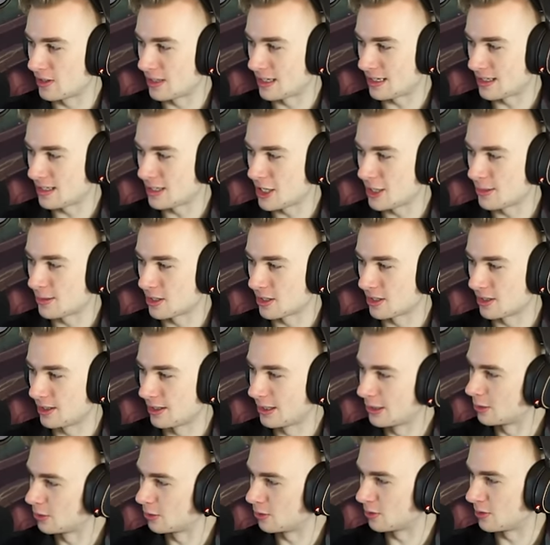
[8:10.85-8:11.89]
That seems a
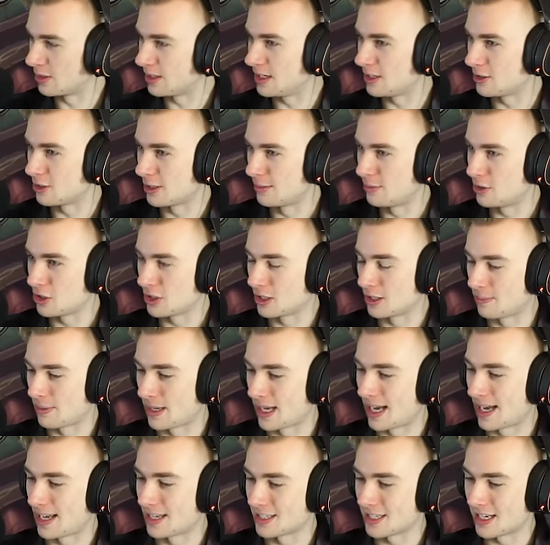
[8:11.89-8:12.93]
little greedy, so I'm just gonna
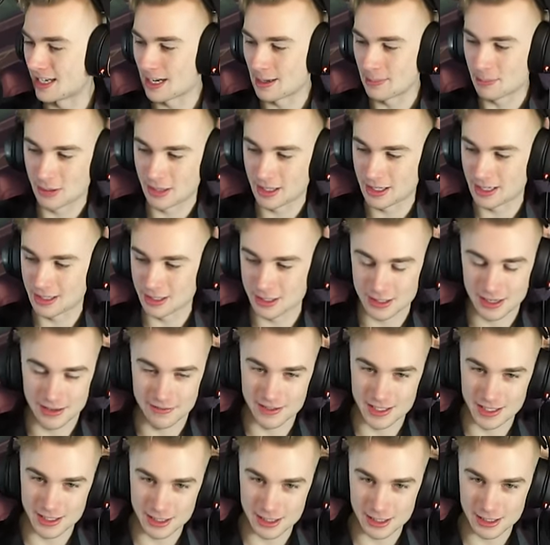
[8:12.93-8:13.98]
pass. I got plenty of stuff
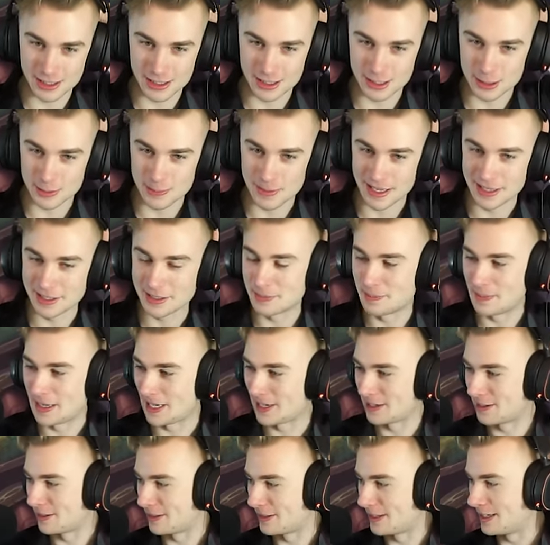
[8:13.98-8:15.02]
to to spend
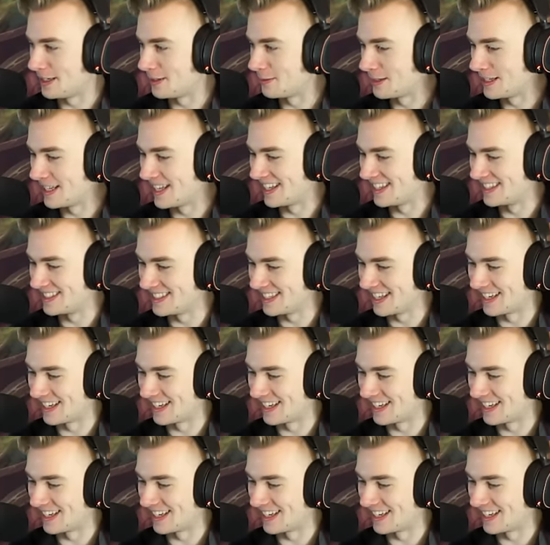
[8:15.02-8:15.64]
mana on anyways.